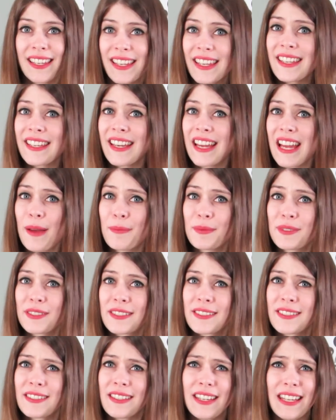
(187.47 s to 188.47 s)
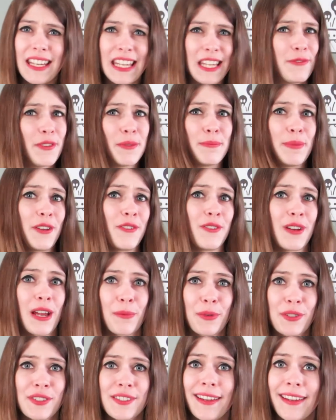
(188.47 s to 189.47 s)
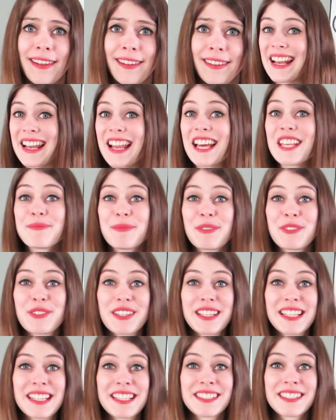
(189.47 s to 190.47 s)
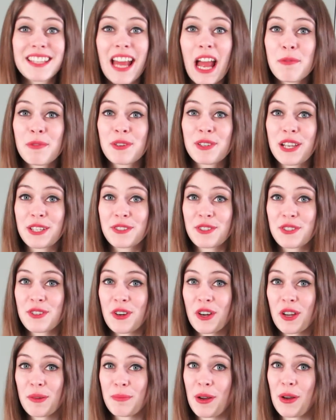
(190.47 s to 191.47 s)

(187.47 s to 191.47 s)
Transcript: Kichererbse is even better, I would say. Last but not least, I would like to talk